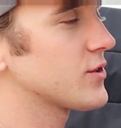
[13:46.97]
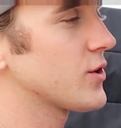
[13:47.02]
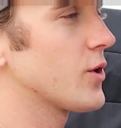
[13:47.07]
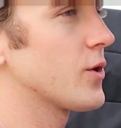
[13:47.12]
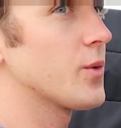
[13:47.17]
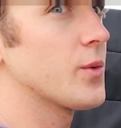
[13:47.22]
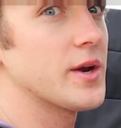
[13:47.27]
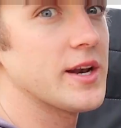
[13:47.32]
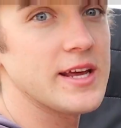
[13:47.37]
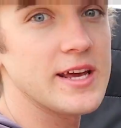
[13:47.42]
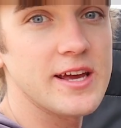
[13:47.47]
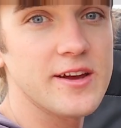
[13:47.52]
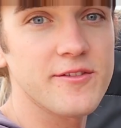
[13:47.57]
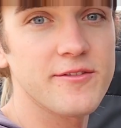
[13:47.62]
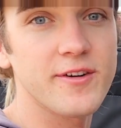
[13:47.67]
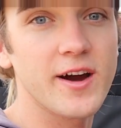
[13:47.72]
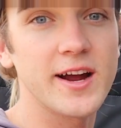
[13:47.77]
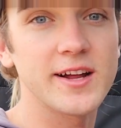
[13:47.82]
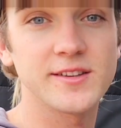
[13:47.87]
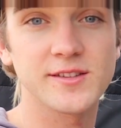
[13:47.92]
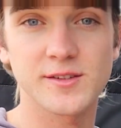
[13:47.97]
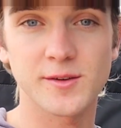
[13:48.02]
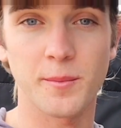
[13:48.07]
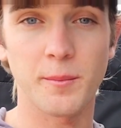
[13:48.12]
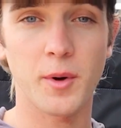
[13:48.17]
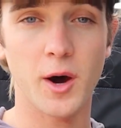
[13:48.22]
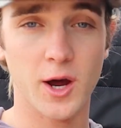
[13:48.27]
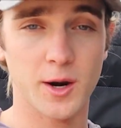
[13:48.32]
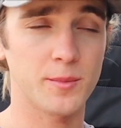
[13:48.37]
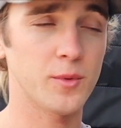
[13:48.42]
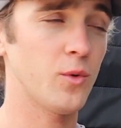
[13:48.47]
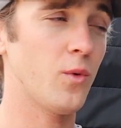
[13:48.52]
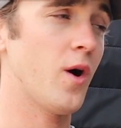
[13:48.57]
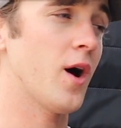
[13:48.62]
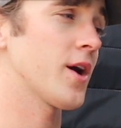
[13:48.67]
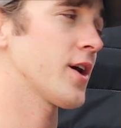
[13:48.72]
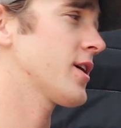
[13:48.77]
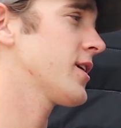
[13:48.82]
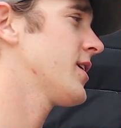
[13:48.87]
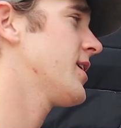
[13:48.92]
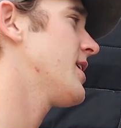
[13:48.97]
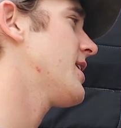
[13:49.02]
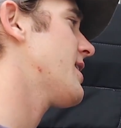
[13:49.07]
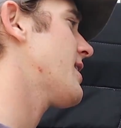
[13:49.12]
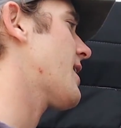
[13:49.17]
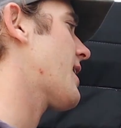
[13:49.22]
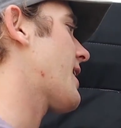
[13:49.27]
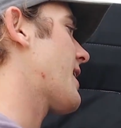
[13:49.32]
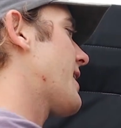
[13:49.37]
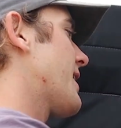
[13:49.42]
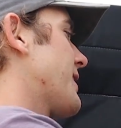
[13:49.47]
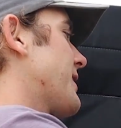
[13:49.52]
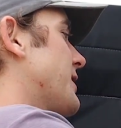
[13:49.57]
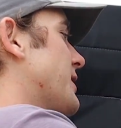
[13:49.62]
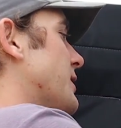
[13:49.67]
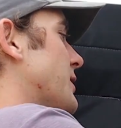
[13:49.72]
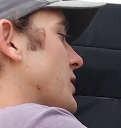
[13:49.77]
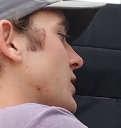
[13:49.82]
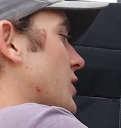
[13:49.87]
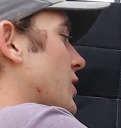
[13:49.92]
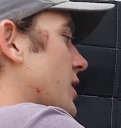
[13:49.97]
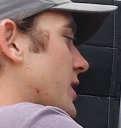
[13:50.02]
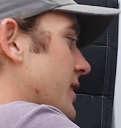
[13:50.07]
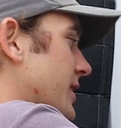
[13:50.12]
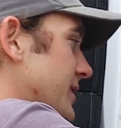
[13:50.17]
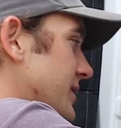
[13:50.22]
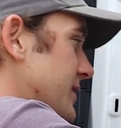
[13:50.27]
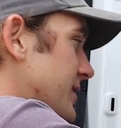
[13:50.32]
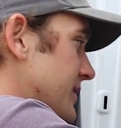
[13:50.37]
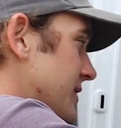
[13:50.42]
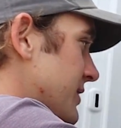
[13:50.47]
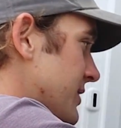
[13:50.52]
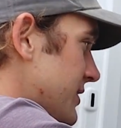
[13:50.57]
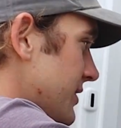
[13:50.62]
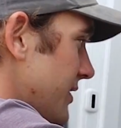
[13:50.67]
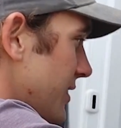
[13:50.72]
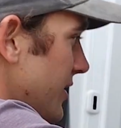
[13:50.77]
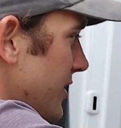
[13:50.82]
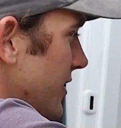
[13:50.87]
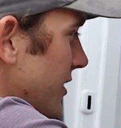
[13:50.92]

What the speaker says: so when he finds some potable water, he can hook his